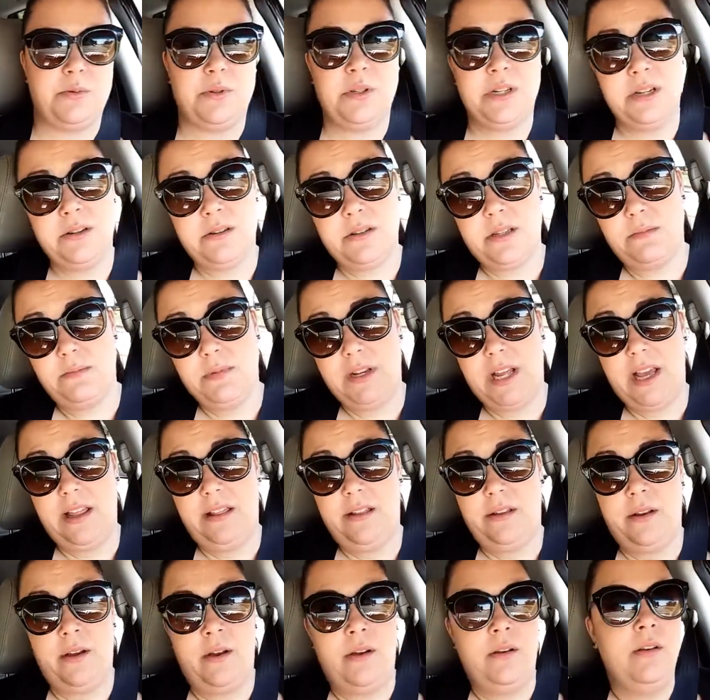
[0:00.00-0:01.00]
Well, here's some
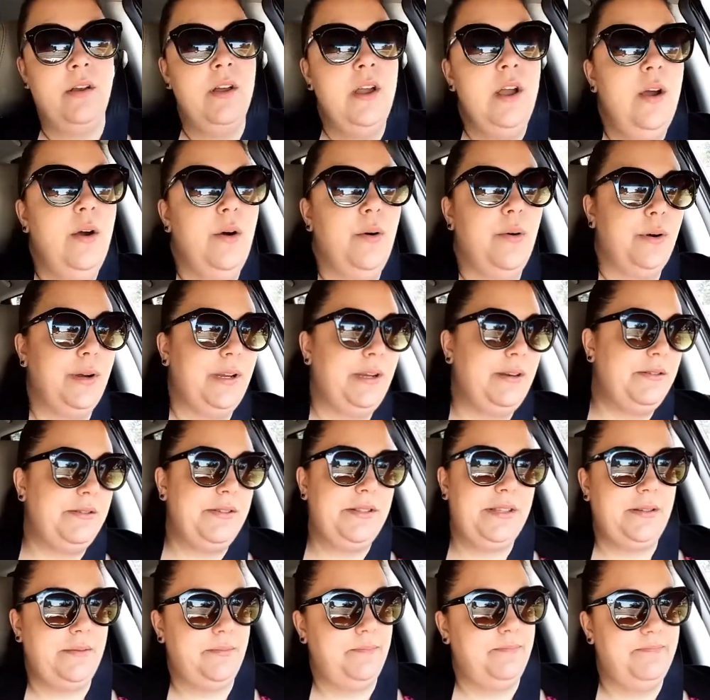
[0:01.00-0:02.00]
Tylenol, or
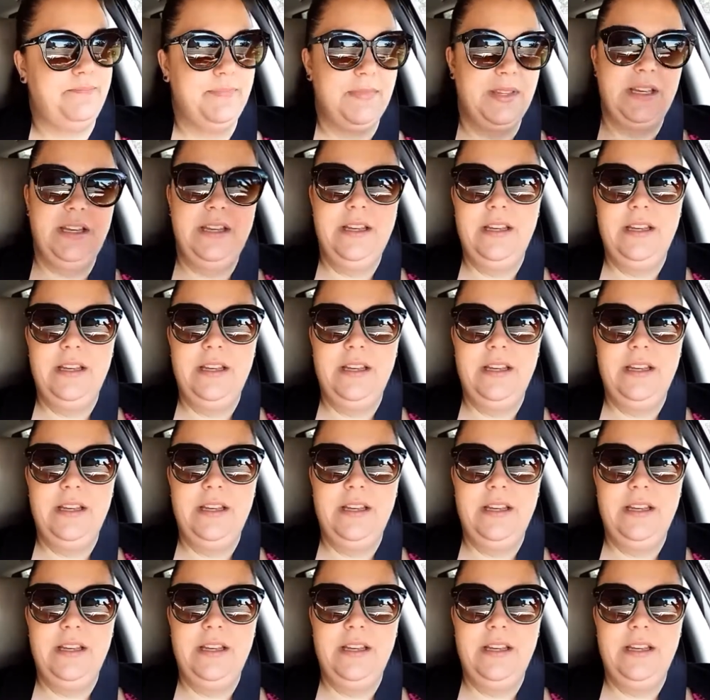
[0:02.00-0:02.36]
here's some